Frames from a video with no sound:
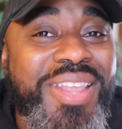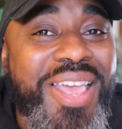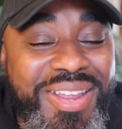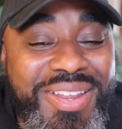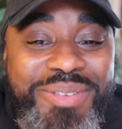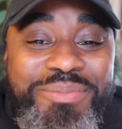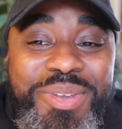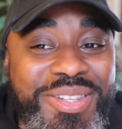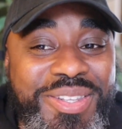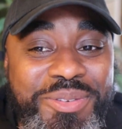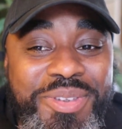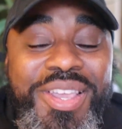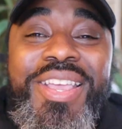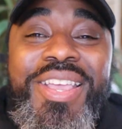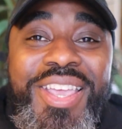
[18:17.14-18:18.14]
that because
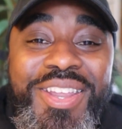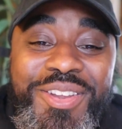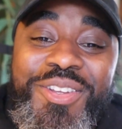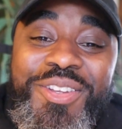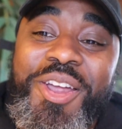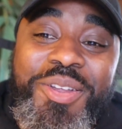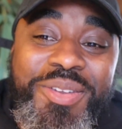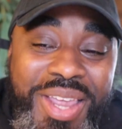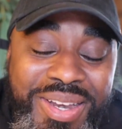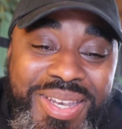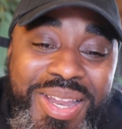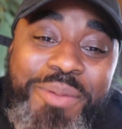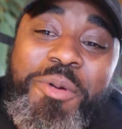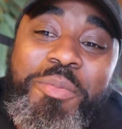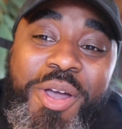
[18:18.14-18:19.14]
in, in, New York, like
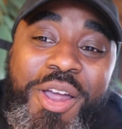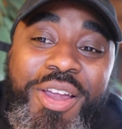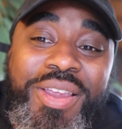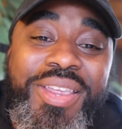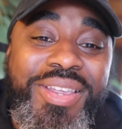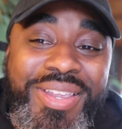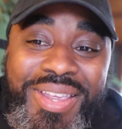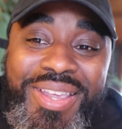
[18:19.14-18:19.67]
double parking